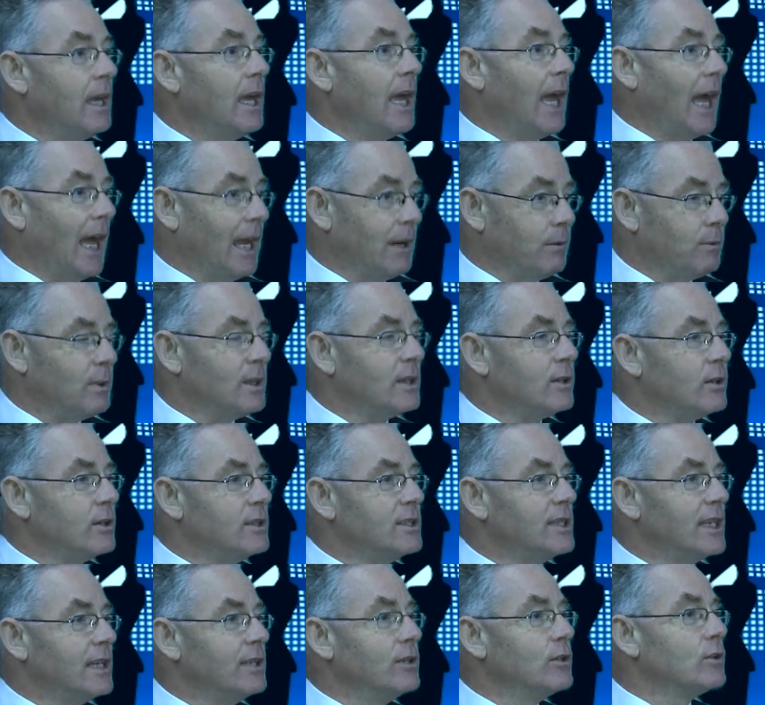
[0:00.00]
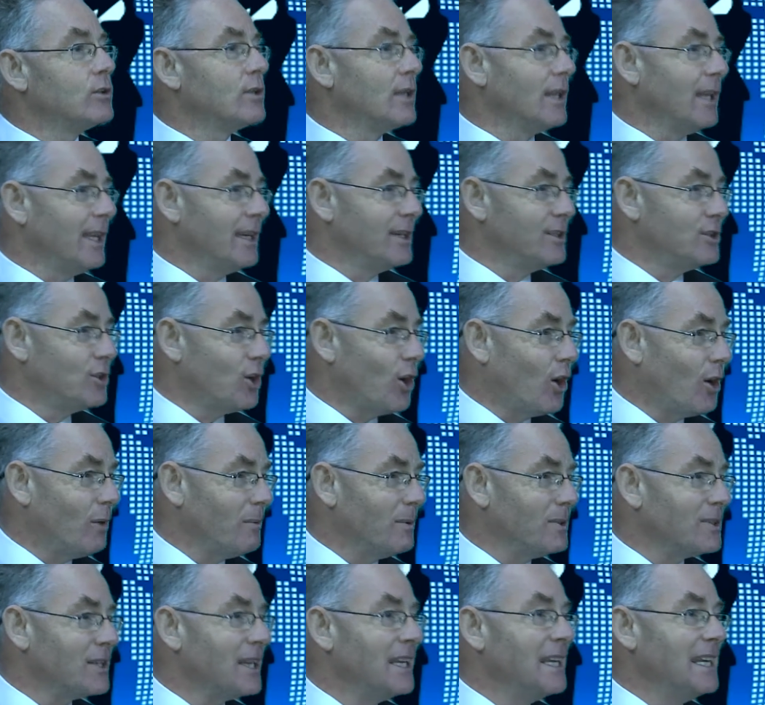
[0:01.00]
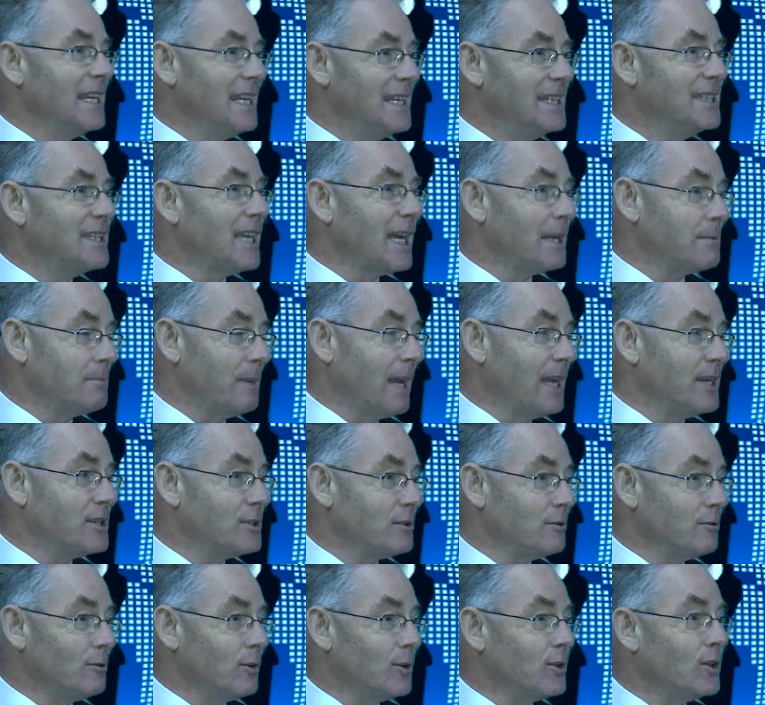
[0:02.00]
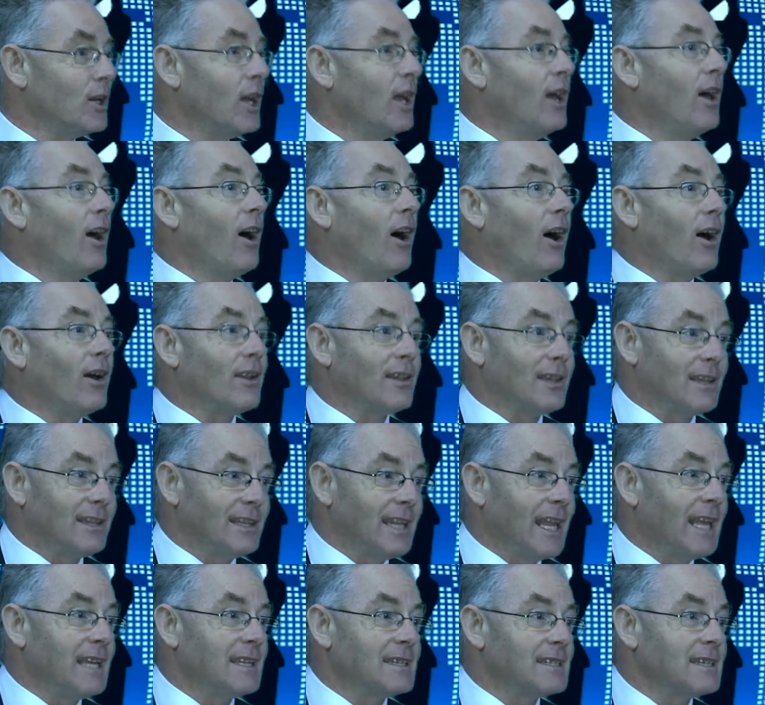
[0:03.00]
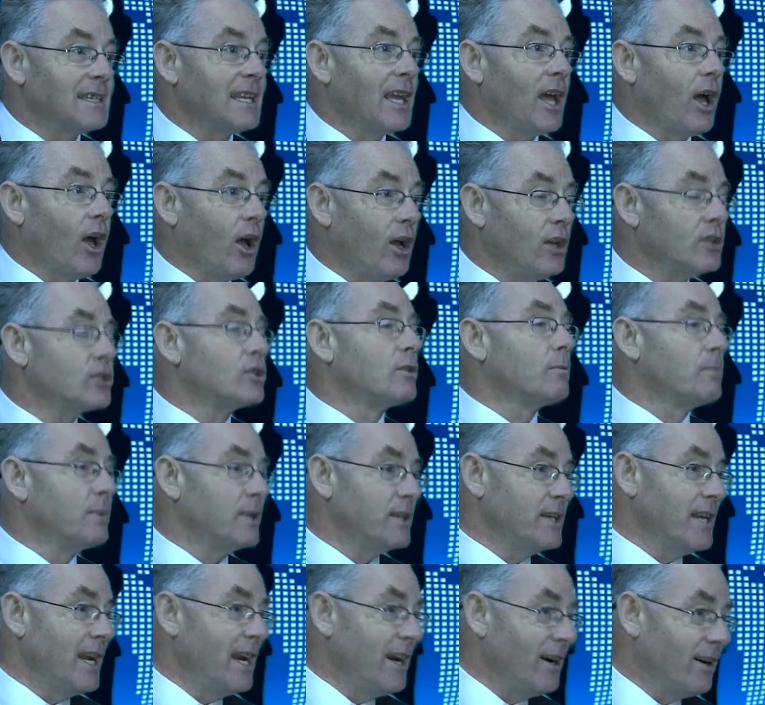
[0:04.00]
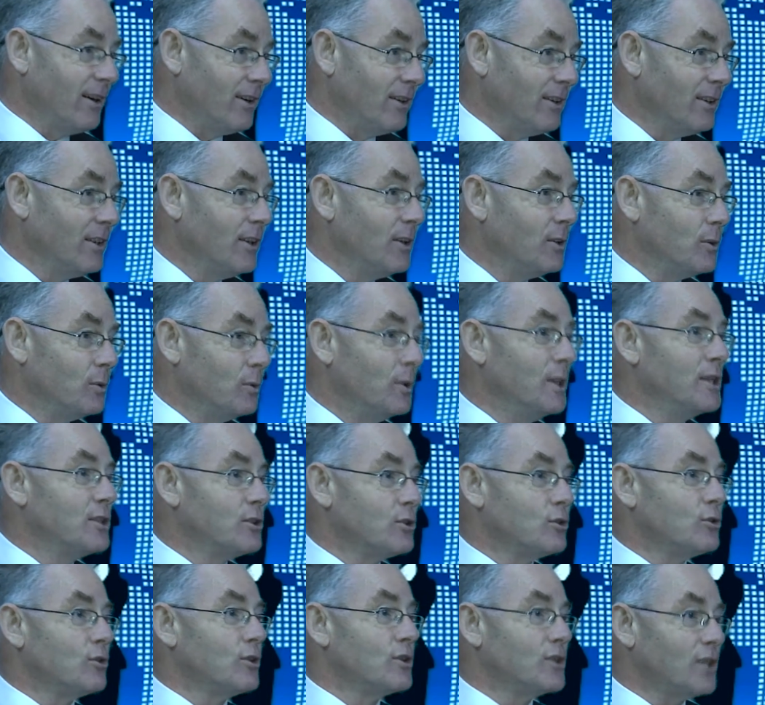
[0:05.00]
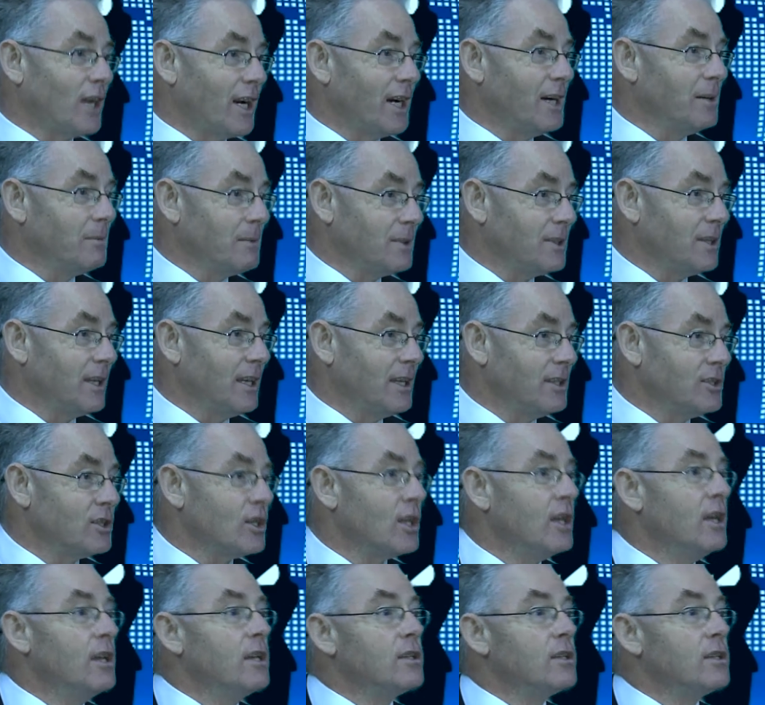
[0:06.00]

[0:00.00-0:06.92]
and will continue to lie dormant in that pension fund until that entrepreneur reaches retirement age.